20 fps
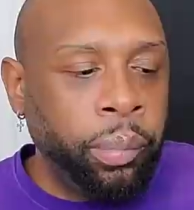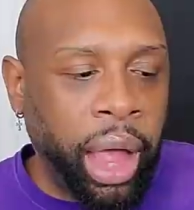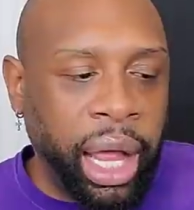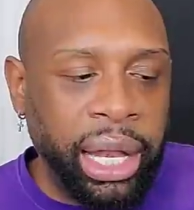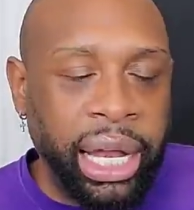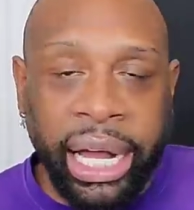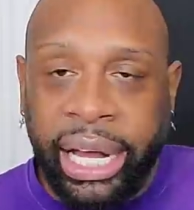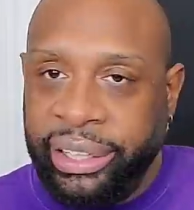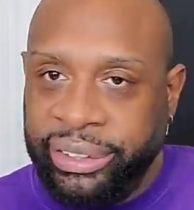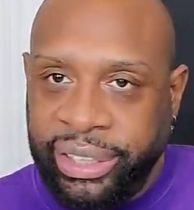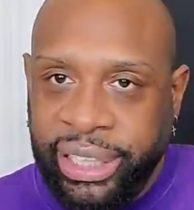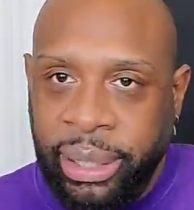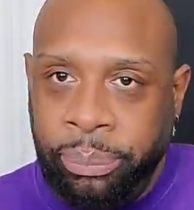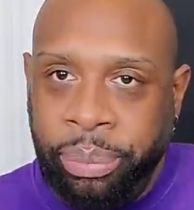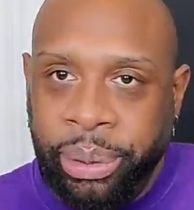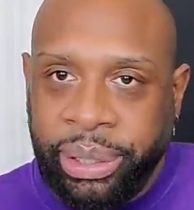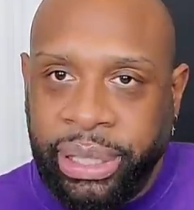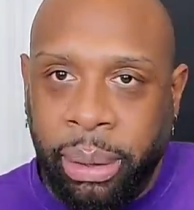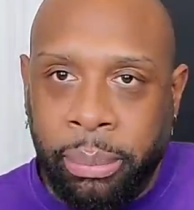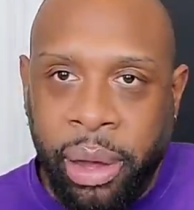And like I
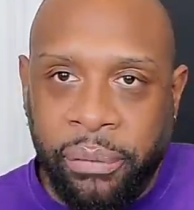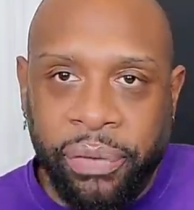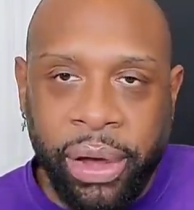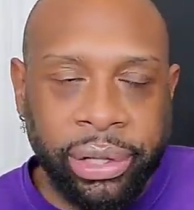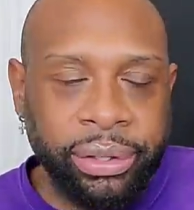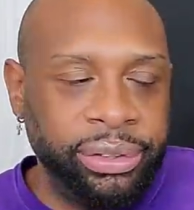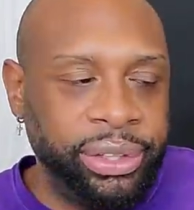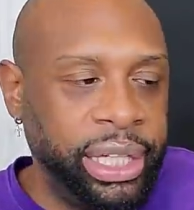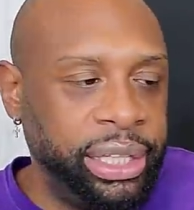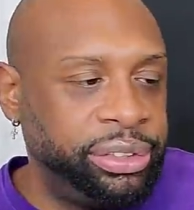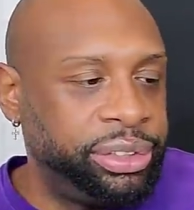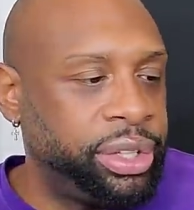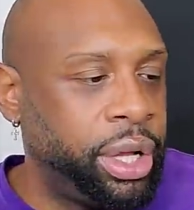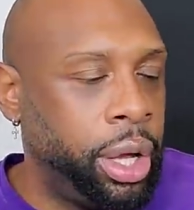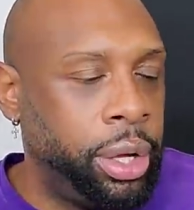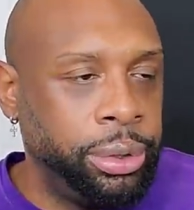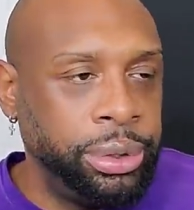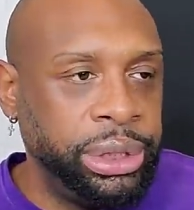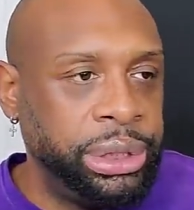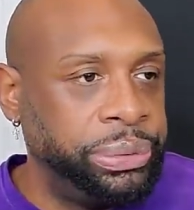said, picked out my father's
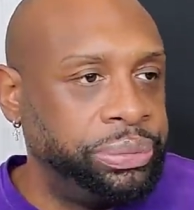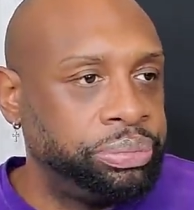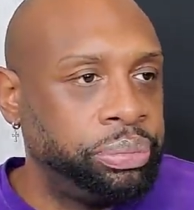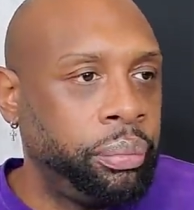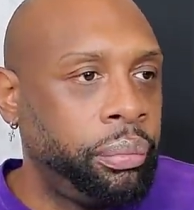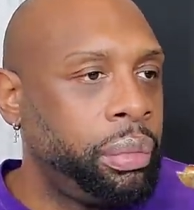headstone